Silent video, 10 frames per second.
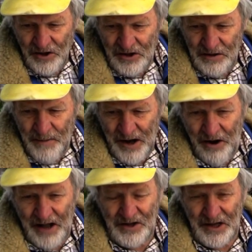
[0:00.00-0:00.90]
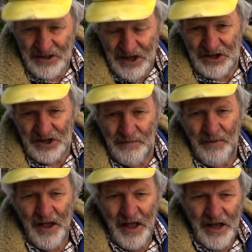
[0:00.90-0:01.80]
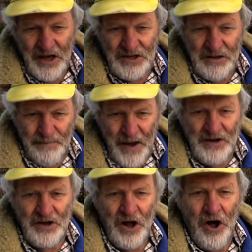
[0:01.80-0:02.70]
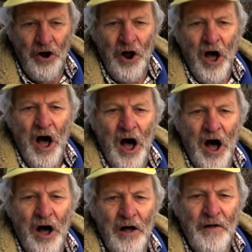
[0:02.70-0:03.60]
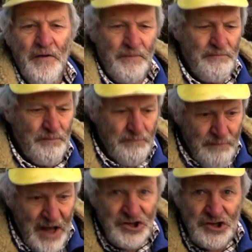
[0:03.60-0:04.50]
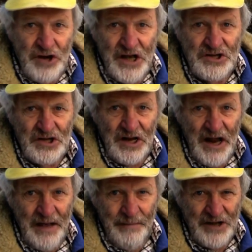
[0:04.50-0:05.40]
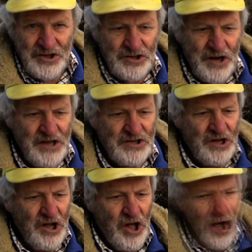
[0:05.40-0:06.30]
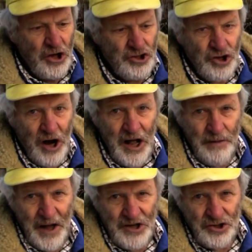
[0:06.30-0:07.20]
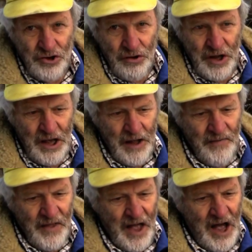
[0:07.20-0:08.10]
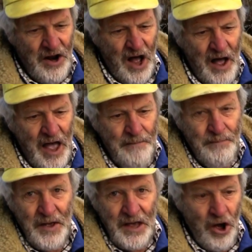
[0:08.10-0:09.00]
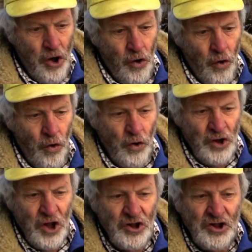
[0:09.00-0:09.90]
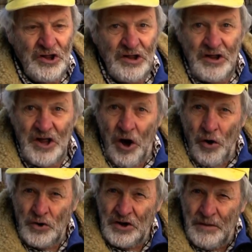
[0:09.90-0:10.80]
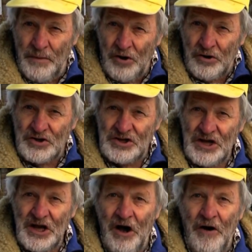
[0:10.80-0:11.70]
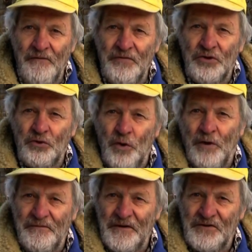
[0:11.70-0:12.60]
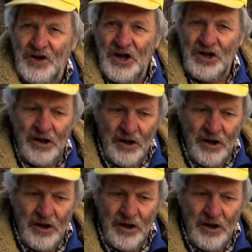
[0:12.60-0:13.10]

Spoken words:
democratic system is dependent on our magistrates, lay magistrates, a trial by jury, and our MP. All the old democracy of 1215